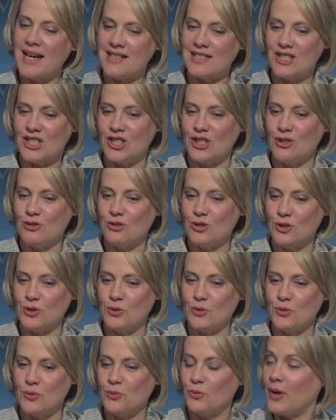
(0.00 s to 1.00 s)
asked you
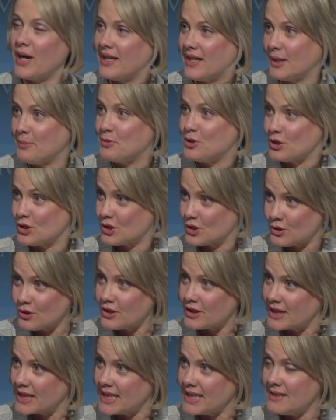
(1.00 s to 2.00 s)
to write up your
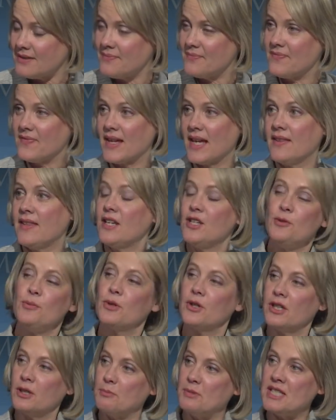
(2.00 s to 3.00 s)
story. And then you were
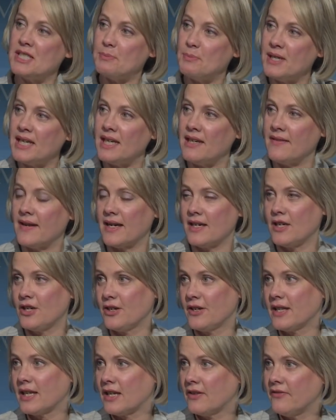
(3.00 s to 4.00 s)
going to be speaking that year
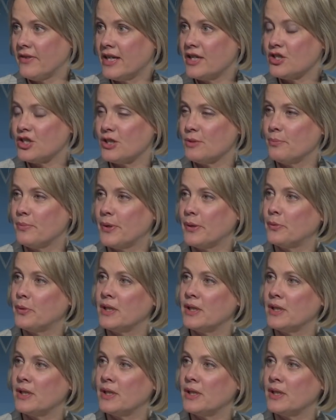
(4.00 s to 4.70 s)
at the convention. But